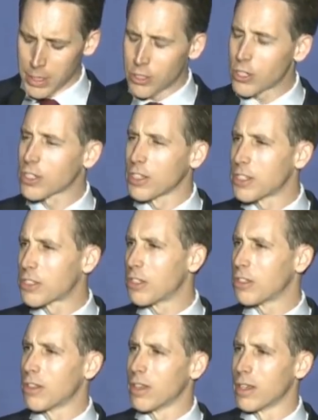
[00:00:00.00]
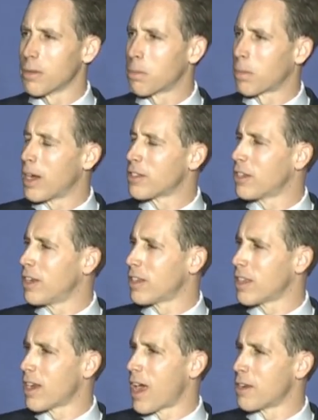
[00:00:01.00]
Just listen to the President of
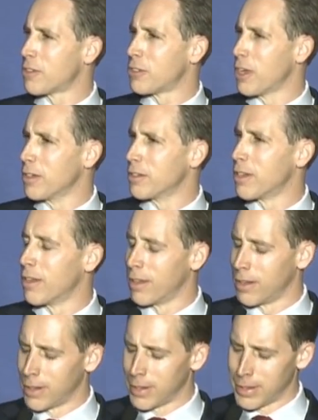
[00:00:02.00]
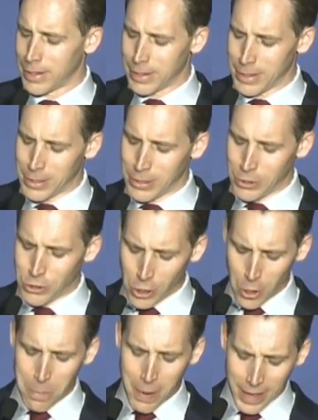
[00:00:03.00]
the United States.
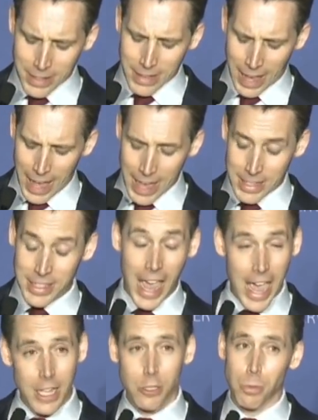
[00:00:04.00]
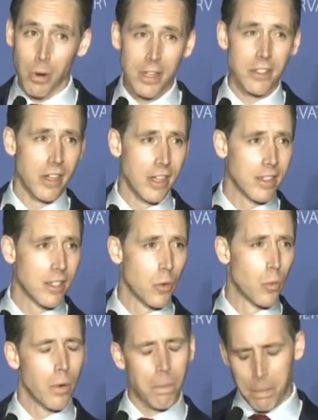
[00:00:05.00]
Joe Biden has, as president,
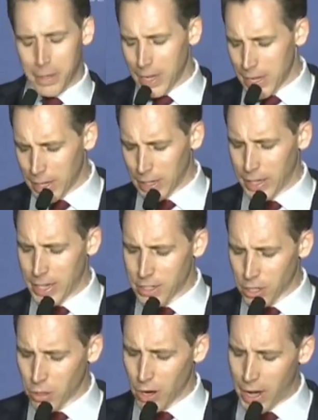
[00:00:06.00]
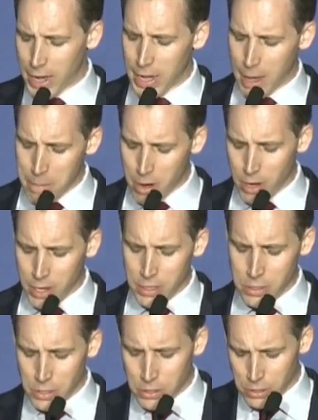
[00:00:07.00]
repeatedly decried
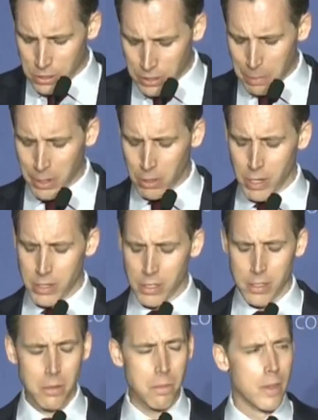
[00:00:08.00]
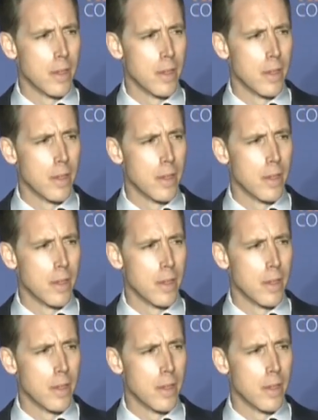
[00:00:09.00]
America's systemic racism.